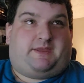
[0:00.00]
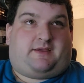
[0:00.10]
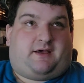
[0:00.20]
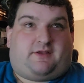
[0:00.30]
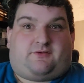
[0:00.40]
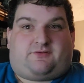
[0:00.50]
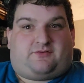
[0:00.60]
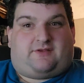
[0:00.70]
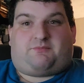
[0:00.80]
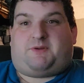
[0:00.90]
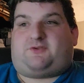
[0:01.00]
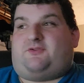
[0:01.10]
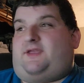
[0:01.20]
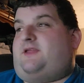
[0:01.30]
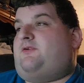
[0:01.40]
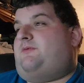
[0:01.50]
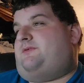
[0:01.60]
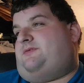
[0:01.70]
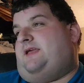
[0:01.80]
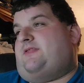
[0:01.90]
because as much as I can
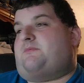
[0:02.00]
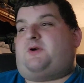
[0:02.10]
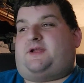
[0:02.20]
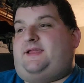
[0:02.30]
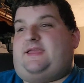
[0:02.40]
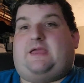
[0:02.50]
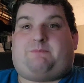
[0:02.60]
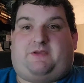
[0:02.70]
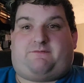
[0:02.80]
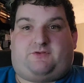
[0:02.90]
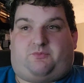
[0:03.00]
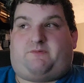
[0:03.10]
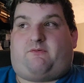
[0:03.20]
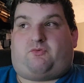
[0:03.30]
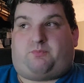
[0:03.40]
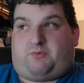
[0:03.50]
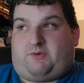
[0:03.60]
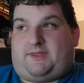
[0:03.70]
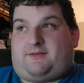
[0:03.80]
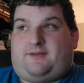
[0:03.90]
say that the marketing campaign for this movie was
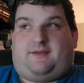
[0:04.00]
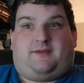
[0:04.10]
brilliant,